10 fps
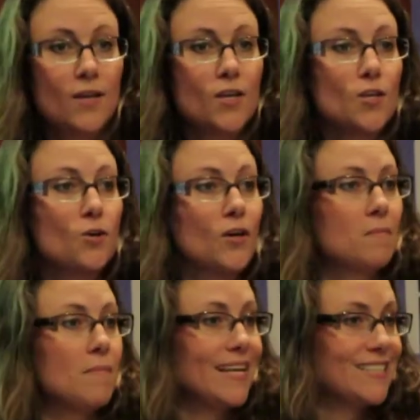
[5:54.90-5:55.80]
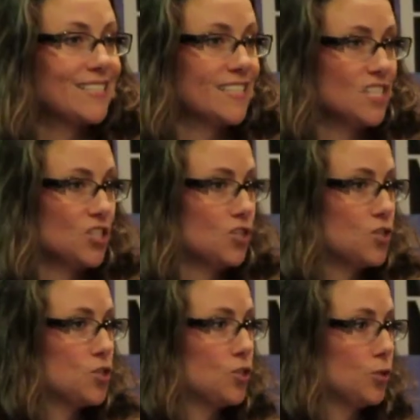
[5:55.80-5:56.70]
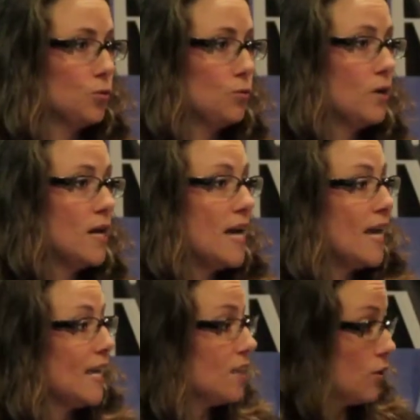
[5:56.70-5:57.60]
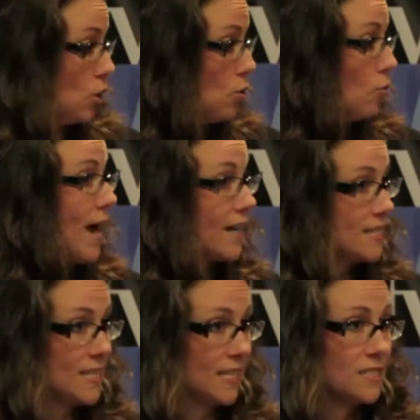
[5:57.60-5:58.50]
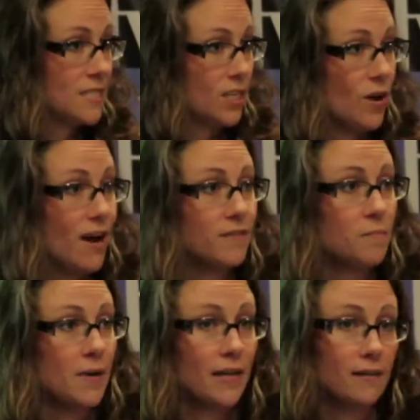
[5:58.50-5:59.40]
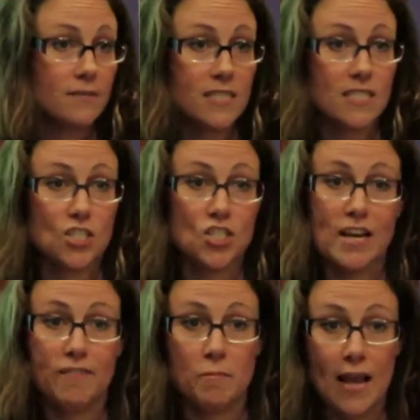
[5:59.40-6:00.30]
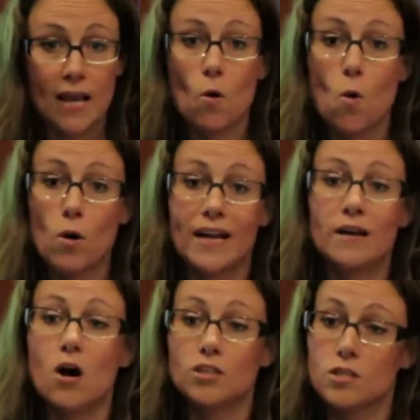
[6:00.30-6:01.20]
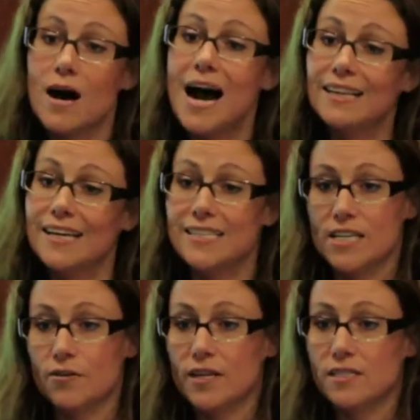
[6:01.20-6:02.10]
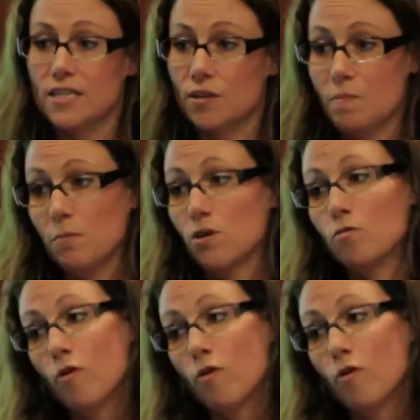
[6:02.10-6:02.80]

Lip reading: you can make decisions to either correct things that you haven't made, decisions you haven't made, or it also highlights areas that maybe you've